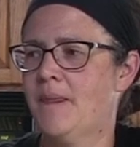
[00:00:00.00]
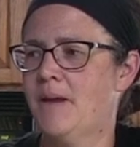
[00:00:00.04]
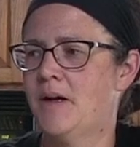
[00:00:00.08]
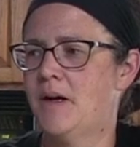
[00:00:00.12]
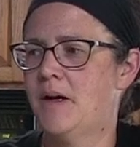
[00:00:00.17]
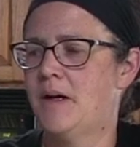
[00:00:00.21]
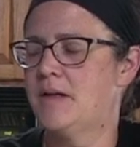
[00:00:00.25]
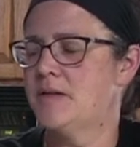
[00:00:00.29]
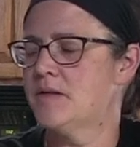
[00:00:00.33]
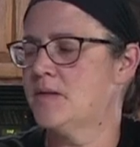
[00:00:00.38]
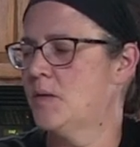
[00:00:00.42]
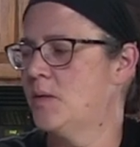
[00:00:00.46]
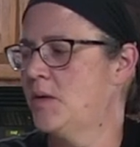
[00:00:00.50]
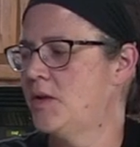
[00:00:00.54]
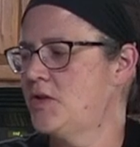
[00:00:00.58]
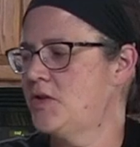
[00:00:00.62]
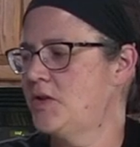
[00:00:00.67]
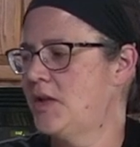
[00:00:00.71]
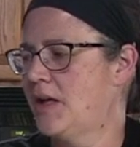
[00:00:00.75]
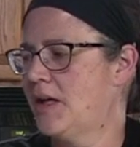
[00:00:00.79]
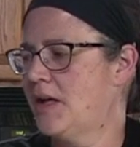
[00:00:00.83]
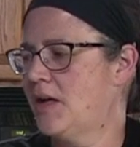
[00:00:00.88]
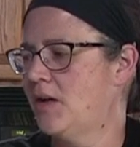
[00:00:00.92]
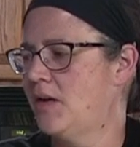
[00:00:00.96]
All right, so what
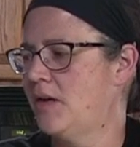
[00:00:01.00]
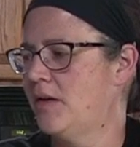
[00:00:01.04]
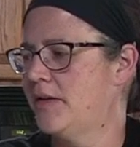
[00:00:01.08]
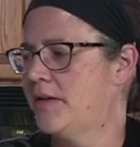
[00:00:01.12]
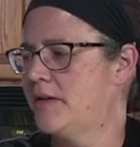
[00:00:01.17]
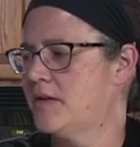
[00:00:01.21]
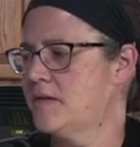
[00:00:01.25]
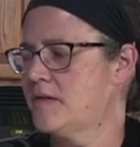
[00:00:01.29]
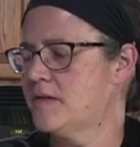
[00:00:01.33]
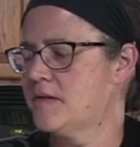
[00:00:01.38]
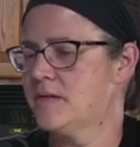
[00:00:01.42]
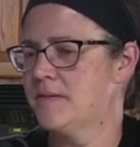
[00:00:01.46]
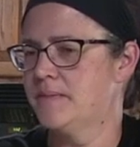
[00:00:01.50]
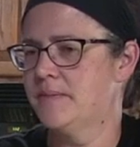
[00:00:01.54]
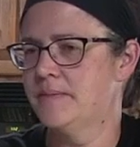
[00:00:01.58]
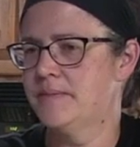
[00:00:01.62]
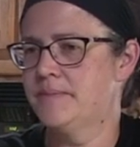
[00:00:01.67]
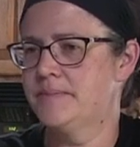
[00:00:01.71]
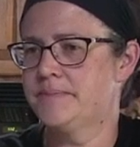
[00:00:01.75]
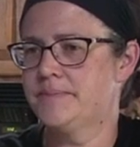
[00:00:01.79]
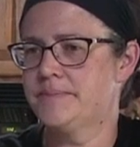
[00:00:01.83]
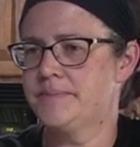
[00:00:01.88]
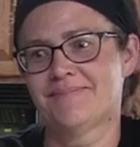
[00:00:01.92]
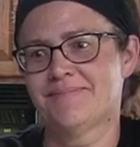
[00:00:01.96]
should I call this?
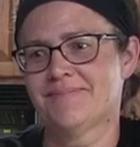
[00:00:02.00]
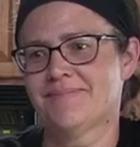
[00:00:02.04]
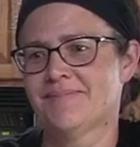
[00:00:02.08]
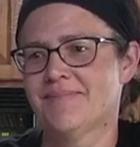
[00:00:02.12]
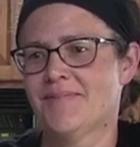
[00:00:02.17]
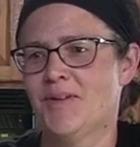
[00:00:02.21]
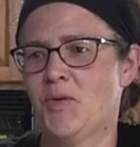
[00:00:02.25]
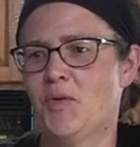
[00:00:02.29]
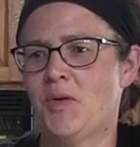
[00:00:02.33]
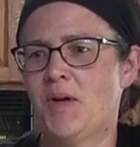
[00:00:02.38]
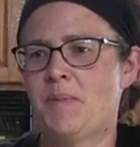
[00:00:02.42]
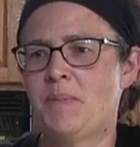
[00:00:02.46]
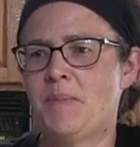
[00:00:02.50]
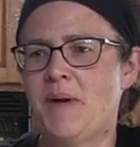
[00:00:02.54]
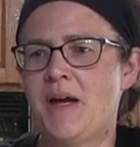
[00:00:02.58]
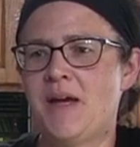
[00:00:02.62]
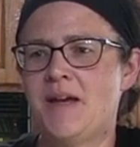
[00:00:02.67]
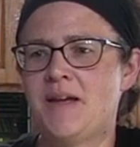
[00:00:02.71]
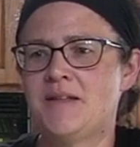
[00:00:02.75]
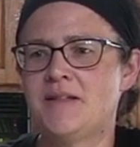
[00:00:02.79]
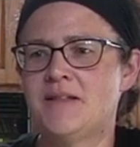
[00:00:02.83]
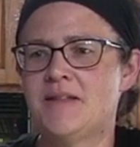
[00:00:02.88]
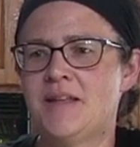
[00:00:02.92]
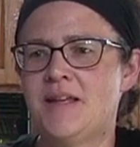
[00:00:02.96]
Great
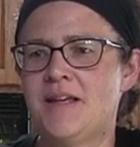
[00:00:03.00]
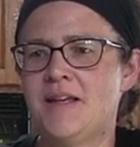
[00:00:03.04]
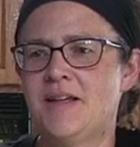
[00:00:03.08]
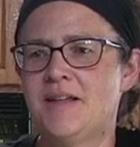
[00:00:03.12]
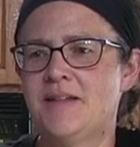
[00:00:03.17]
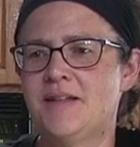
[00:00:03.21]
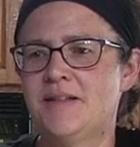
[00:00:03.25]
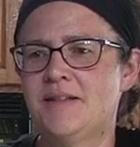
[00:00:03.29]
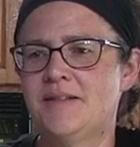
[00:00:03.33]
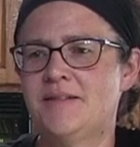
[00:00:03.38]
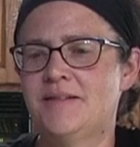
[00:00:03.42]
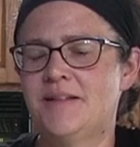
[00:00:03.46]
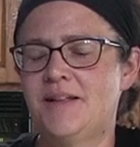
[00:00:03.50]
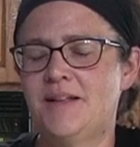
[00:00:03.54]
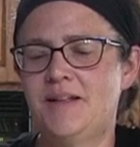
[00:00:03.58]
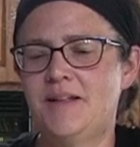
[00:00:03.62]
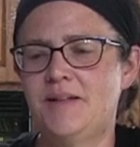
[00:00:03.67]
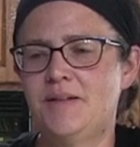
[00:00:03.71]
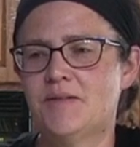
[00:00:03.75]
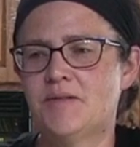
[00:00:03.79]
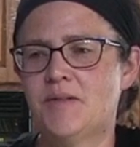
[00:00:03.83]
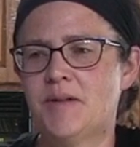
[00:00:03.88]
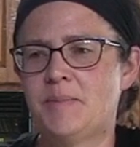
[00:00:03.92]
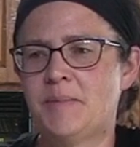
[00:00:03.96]
minds think. Yeah,
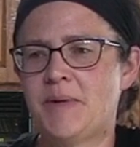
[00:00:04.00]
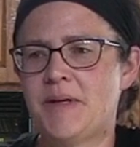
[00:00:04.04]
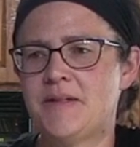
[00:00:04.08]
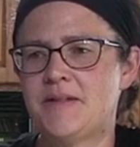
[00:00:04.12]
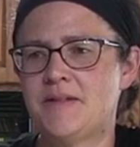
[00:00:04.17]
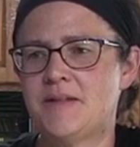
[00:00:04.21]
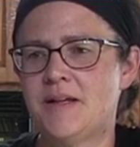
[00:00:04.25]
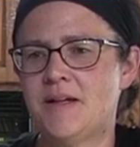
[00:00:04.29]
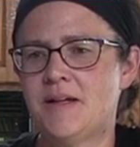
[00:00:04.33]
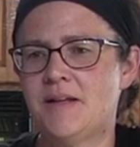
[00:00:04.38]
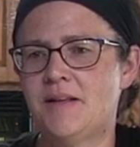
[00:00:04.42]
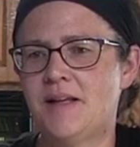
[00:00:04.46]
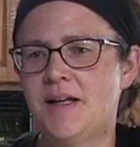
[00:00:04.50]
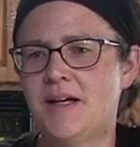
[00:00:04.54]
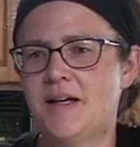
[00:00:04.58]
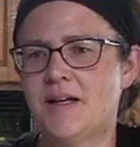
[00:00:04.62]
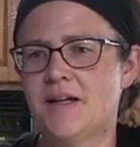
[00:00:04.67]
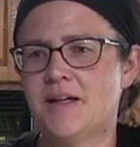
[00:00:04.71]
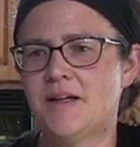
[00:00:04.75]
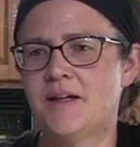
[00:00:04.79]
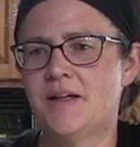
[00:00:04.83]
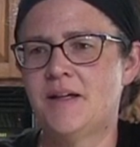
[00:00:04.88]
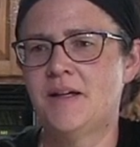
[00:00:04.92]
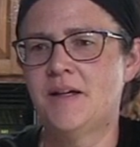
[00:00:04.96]
great minds think
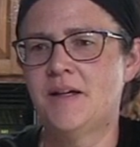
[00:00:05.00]
alike.